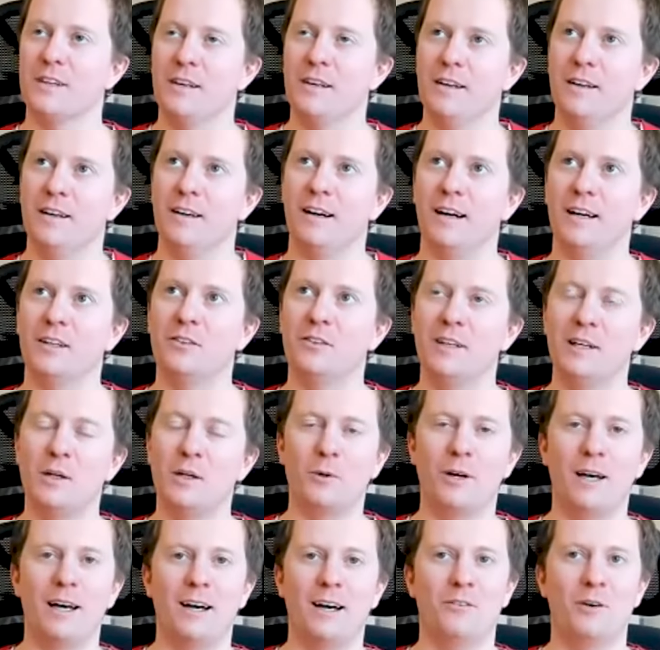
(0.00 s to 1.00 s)
I think
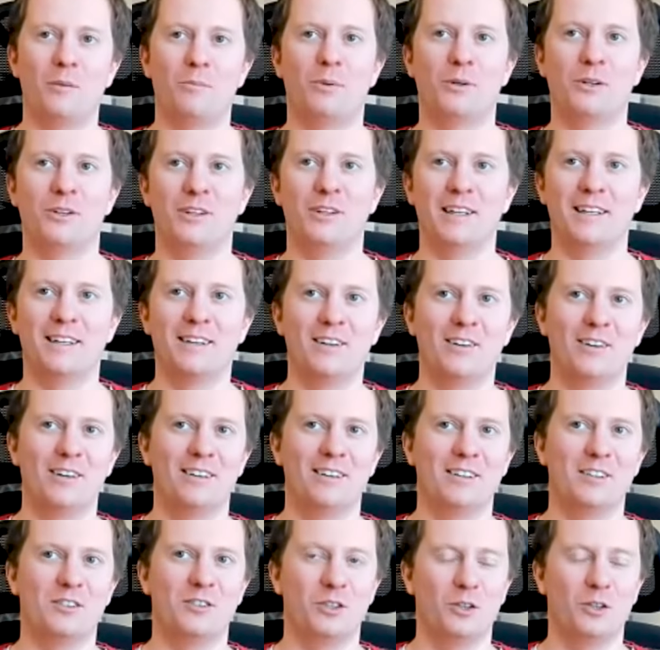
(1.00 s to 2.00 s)
we have a
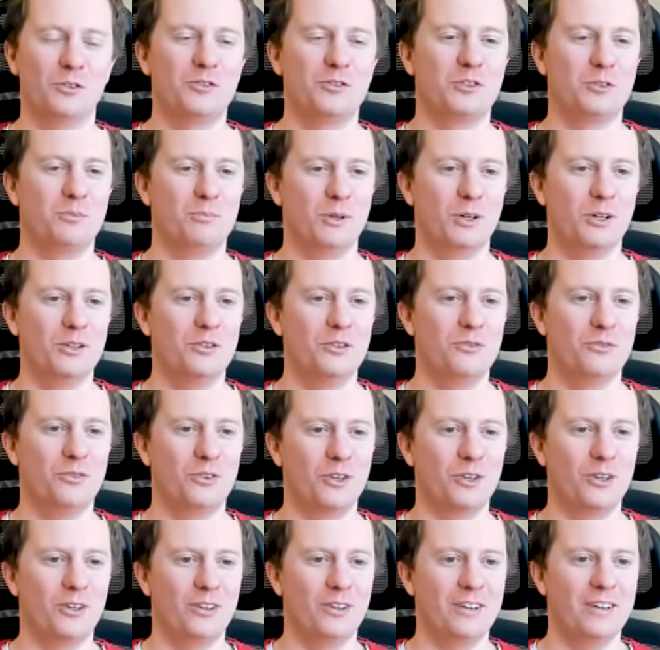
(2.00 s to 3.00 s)
particularly soft spot
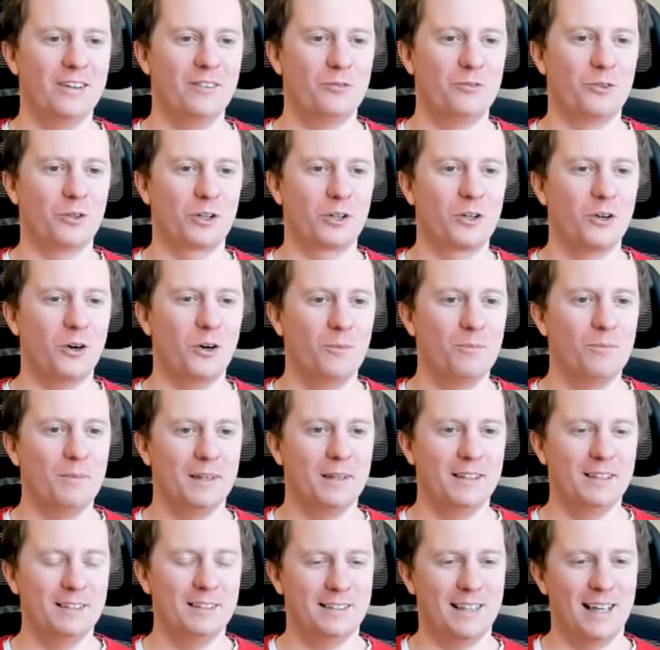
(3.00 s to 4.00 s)
for for
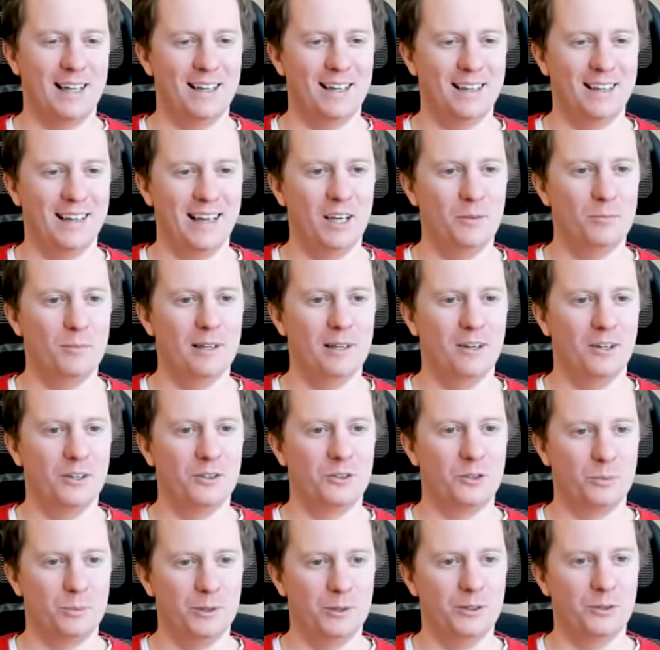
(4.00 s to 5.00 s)
companies that enable
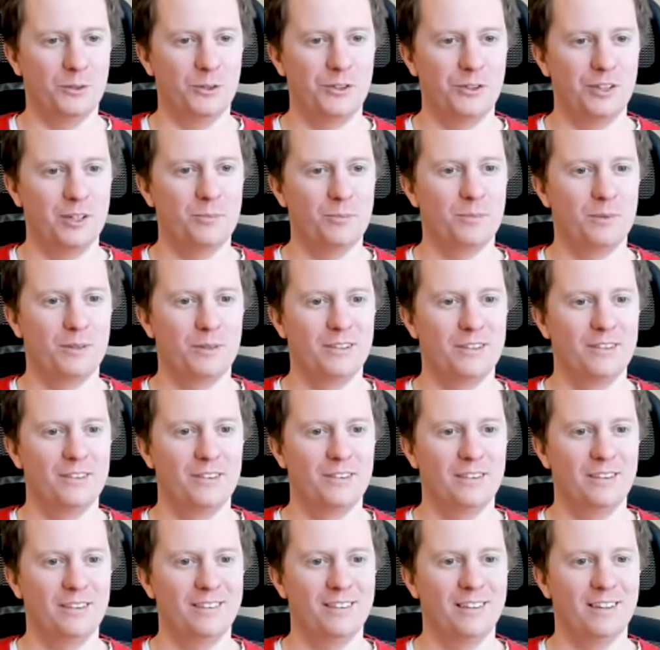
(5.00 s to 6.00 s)
entrepreneurship.
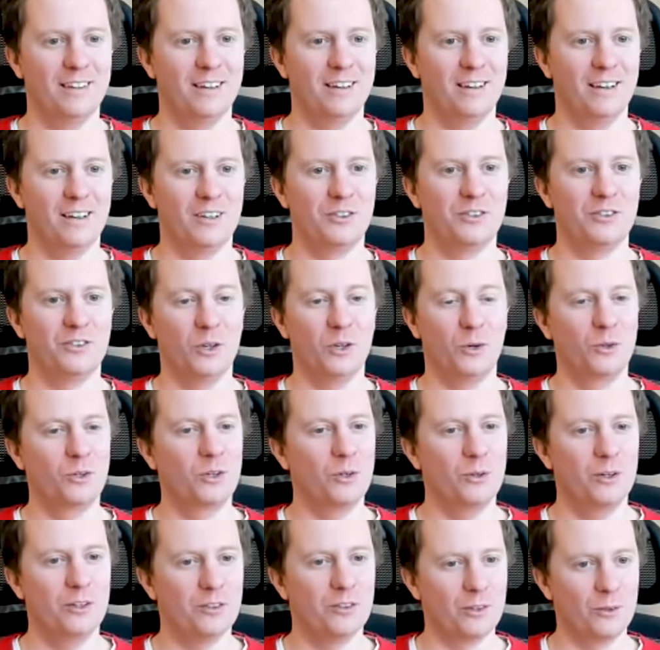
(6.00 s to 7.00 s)
Uh,
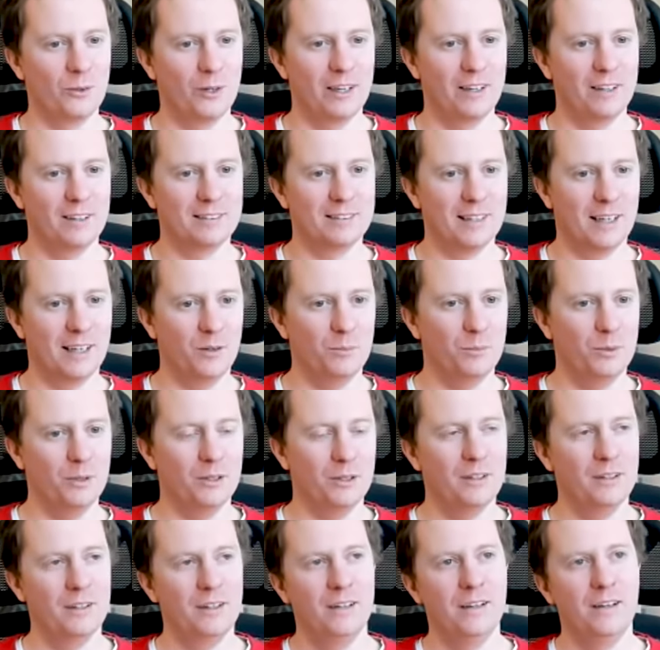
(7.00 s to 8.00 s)
Stoneco is a great
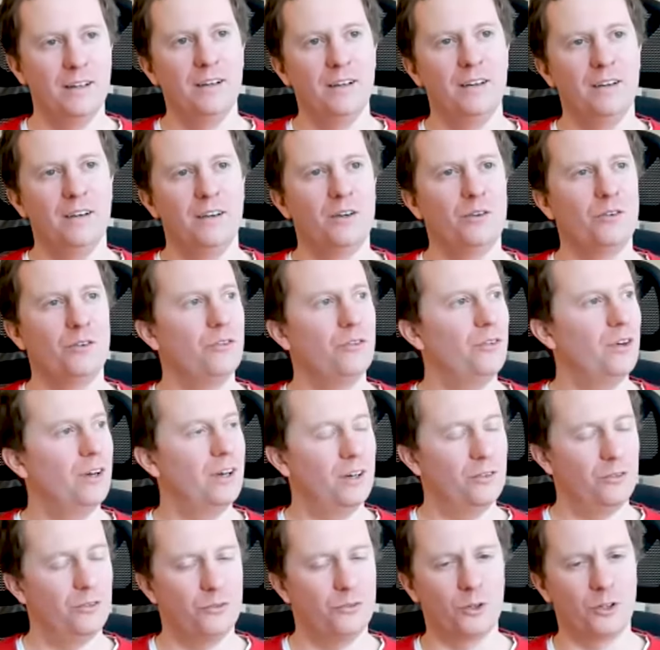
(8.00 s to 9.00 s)
example. Uh,
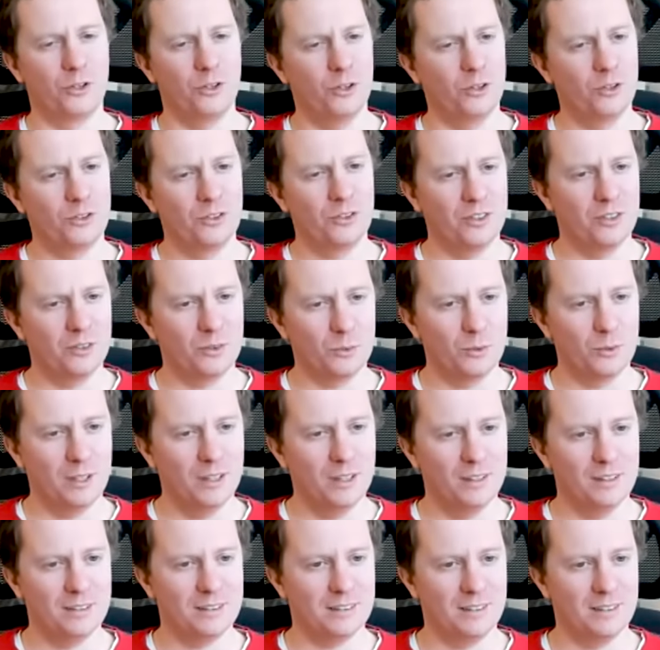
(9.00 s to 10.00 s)
Fortnox in
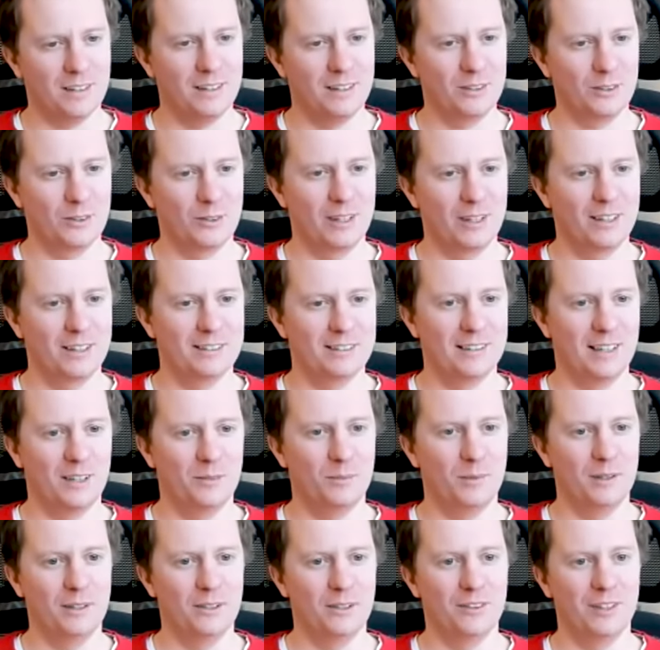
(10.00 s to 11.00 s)
Sweden is another great
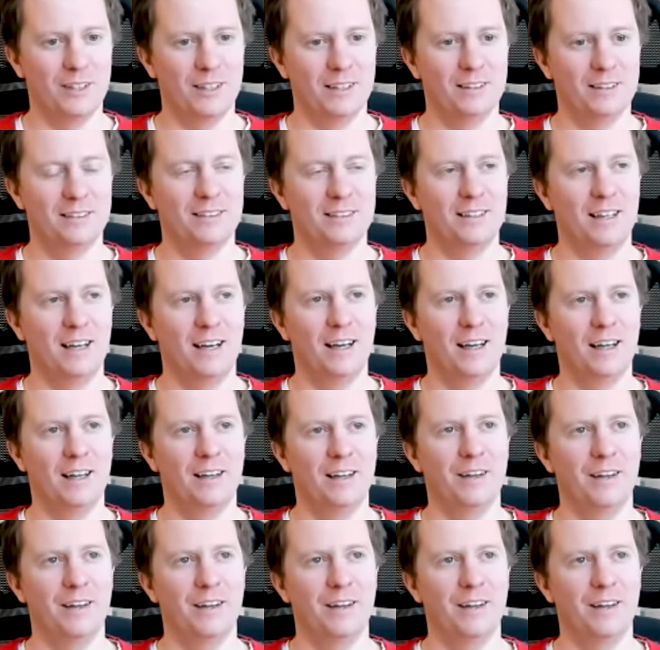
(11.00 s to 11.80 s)
example of that. And